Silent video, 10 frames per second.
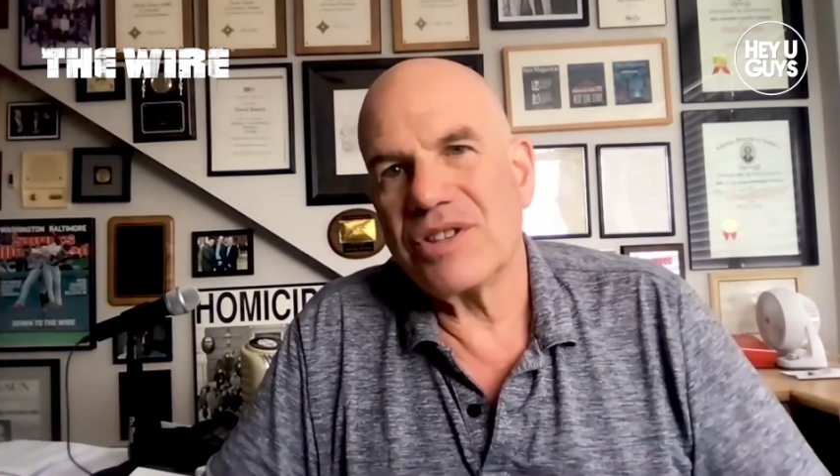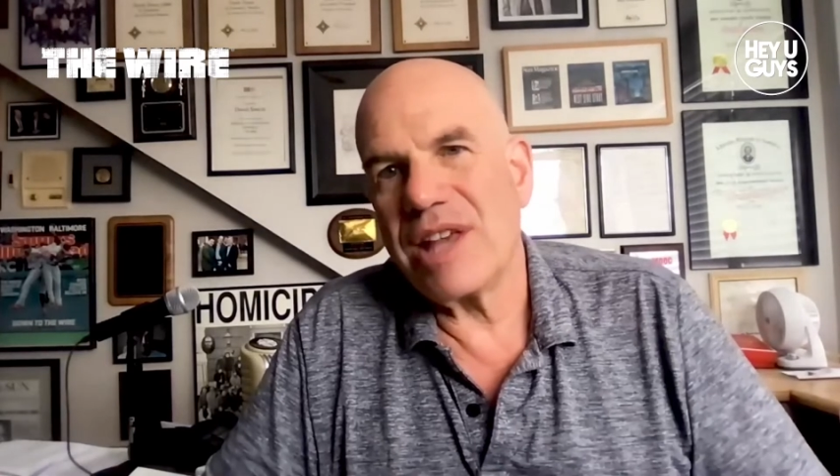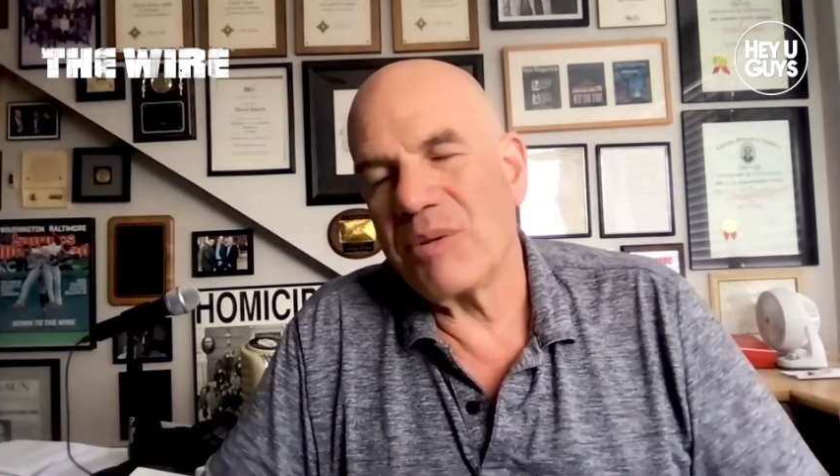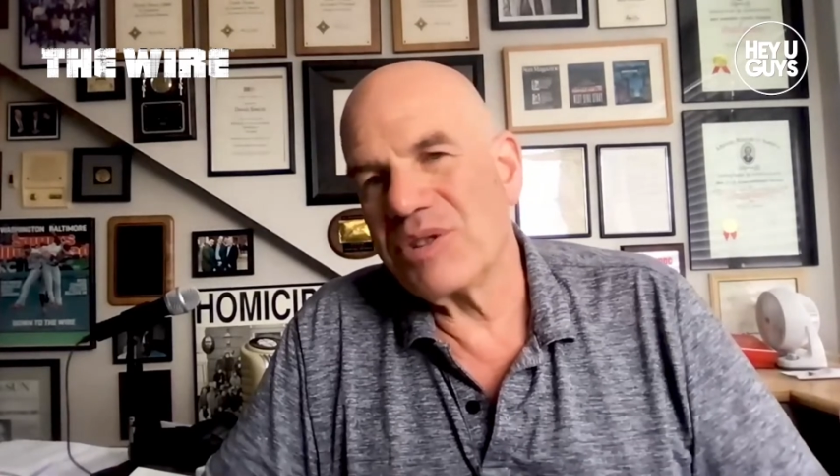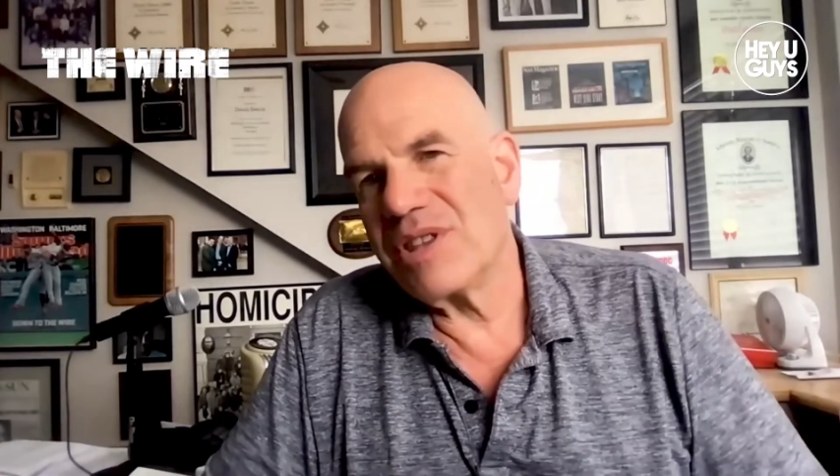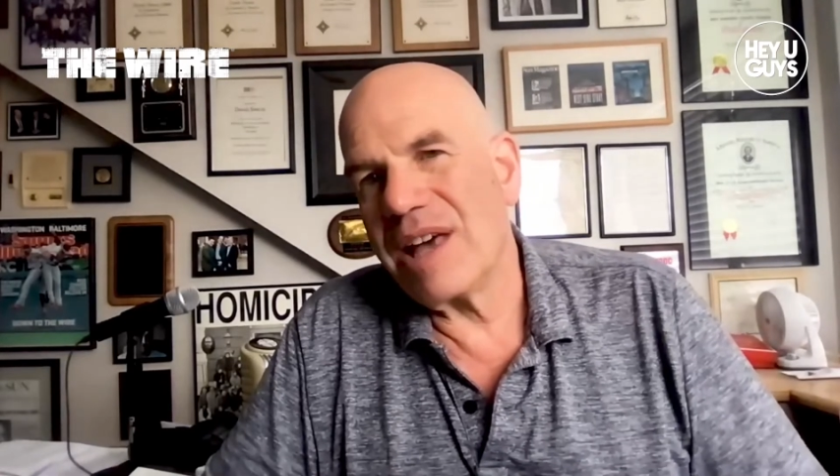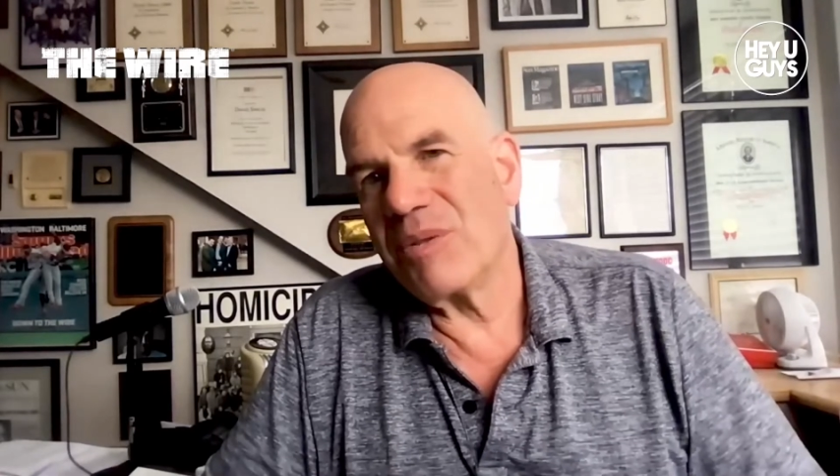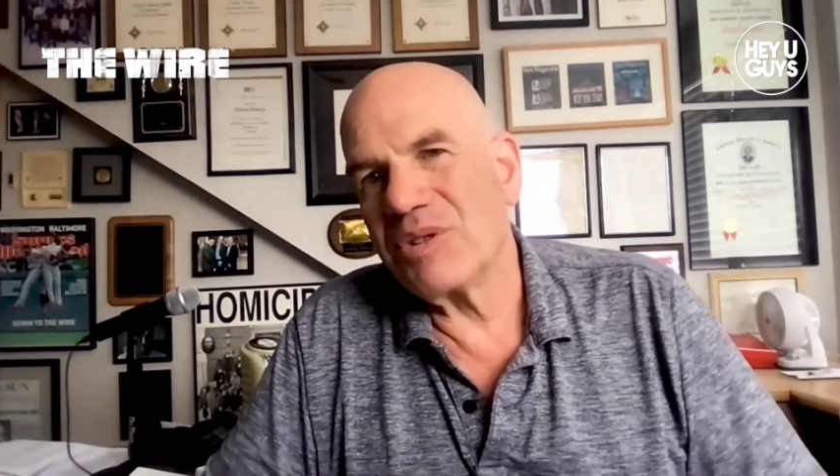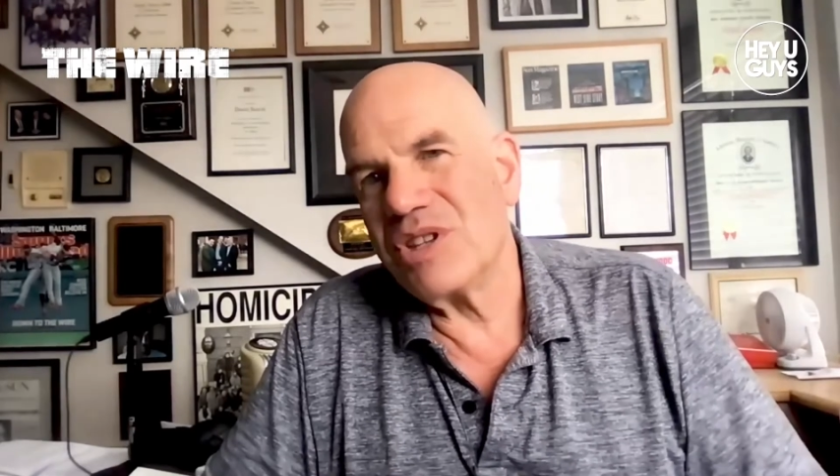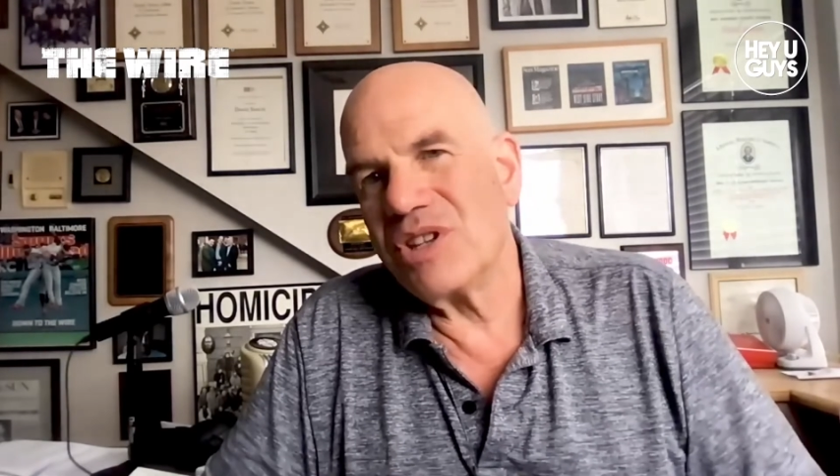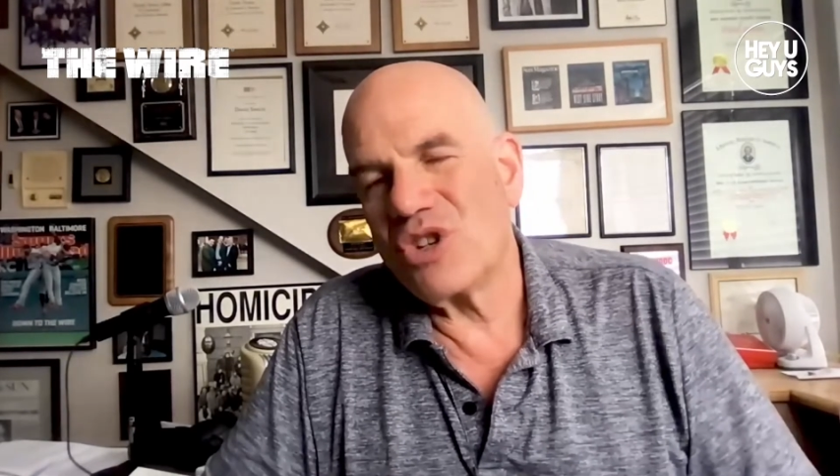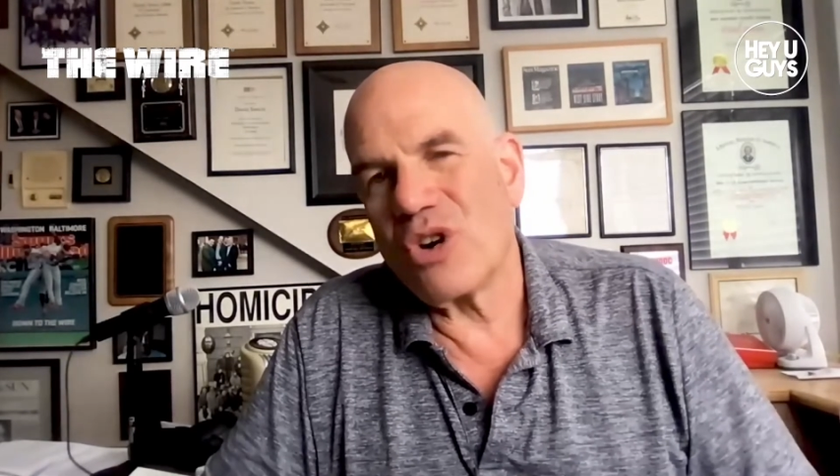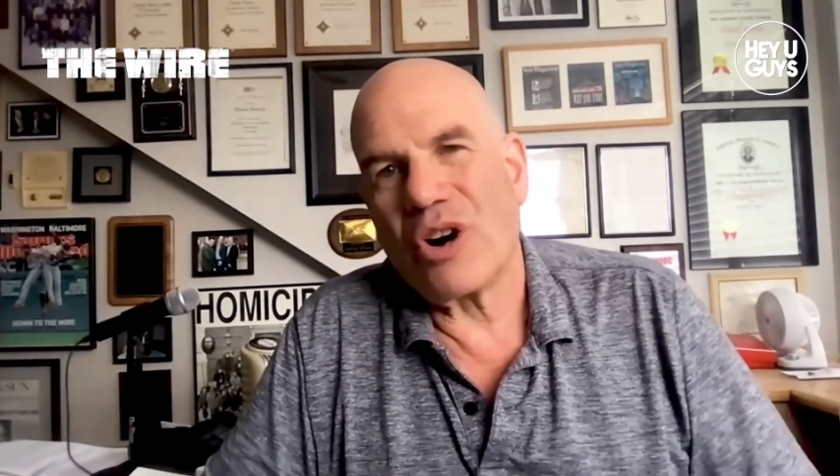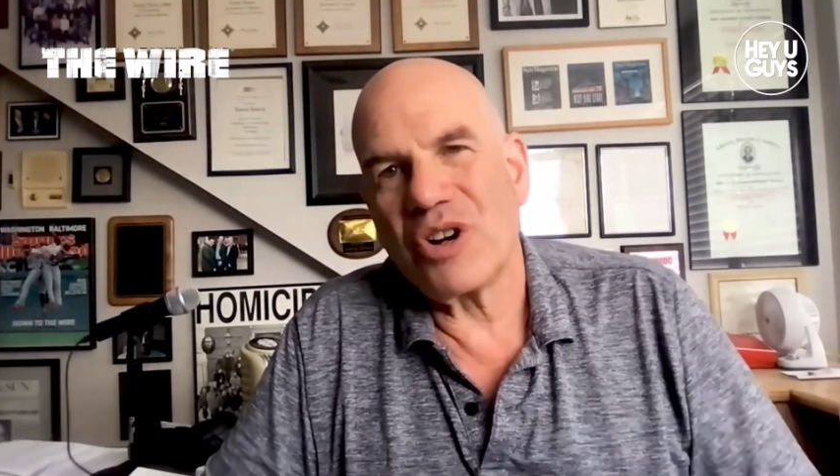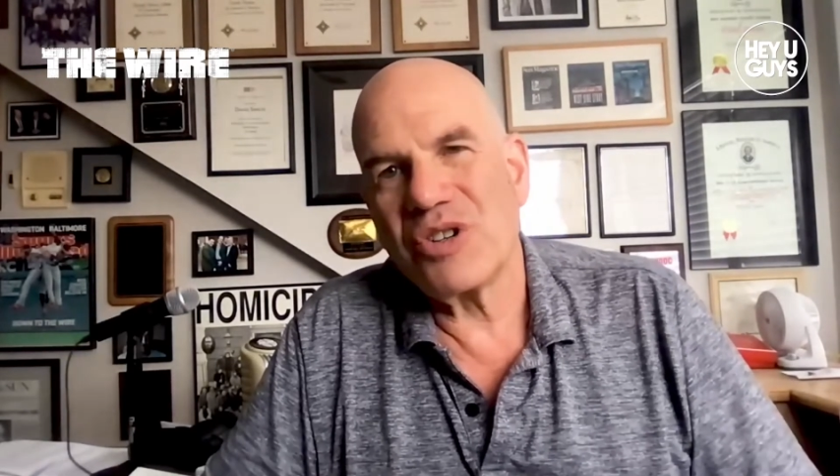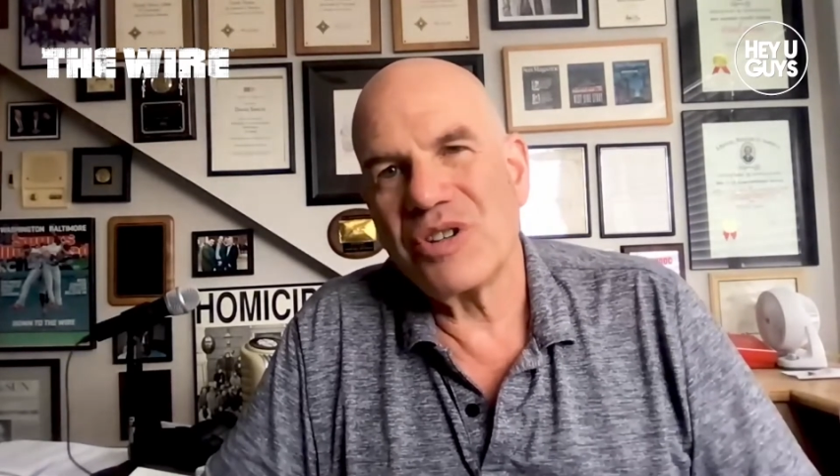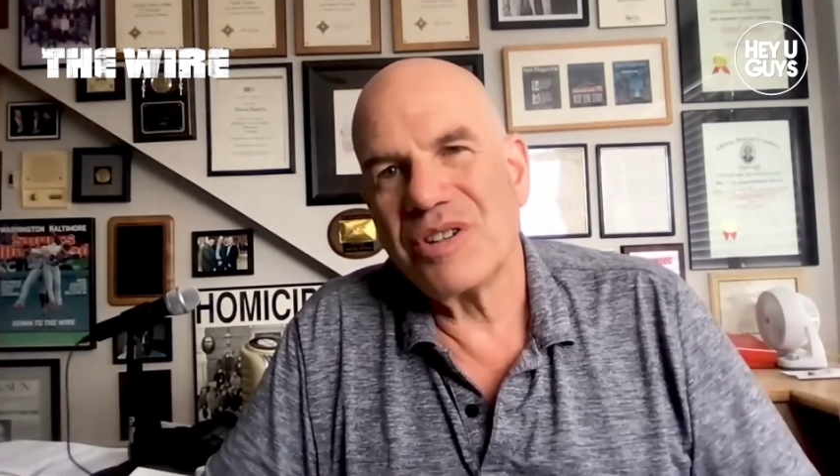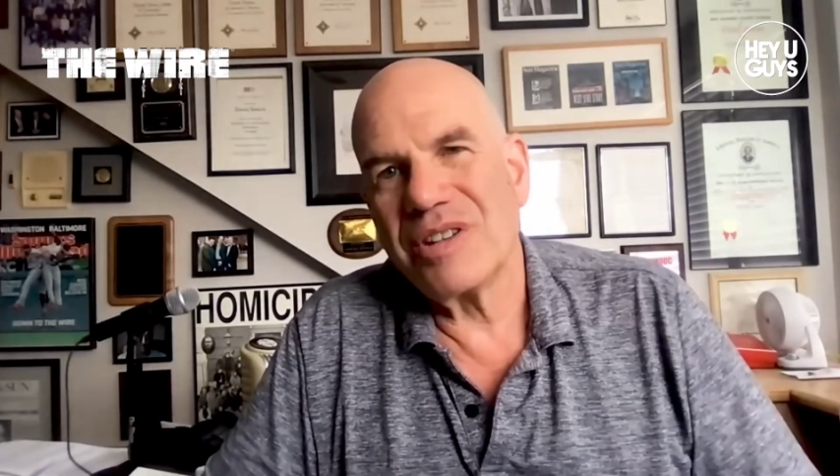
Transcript: That was that was the charge